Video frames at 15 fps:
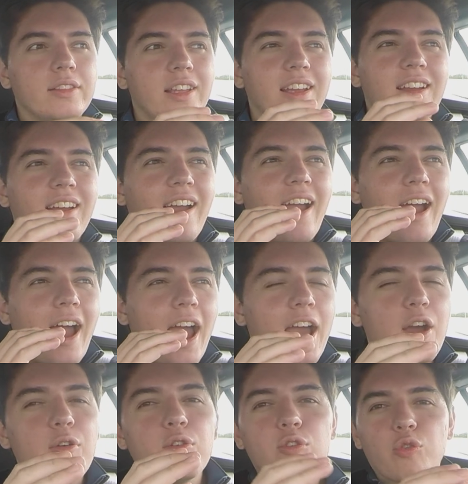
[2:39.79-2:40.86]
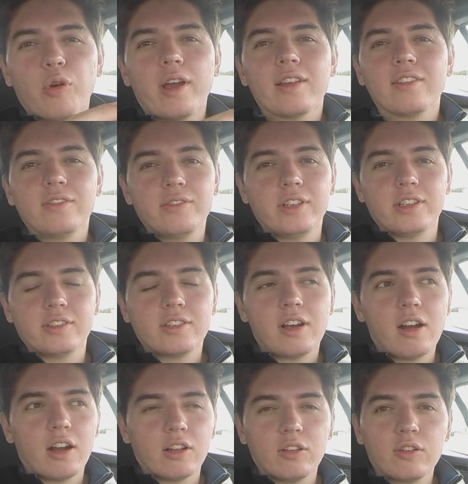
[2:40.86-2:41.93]
The how aggressive this
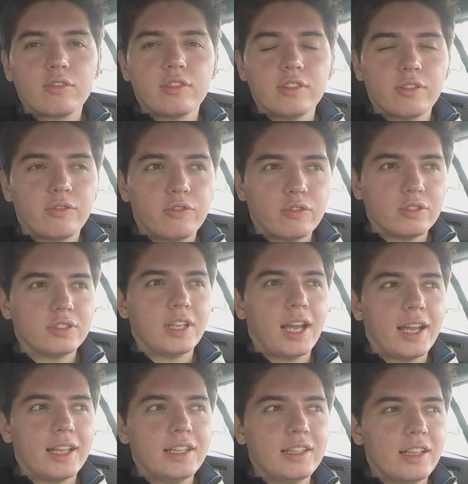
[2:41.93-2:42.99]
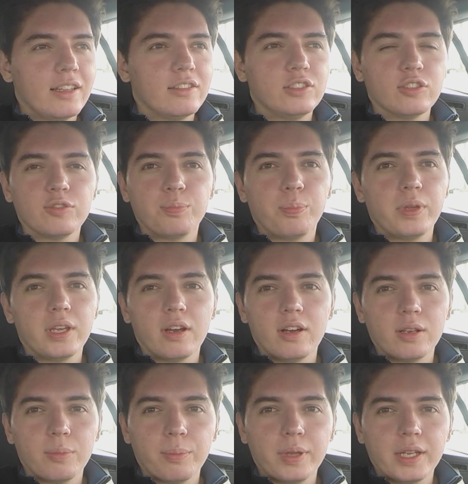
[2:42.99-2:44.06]
car looks in the front end is just
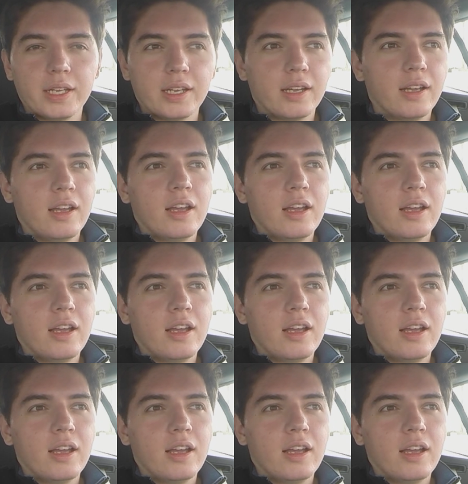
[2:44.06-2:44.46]
beyond me.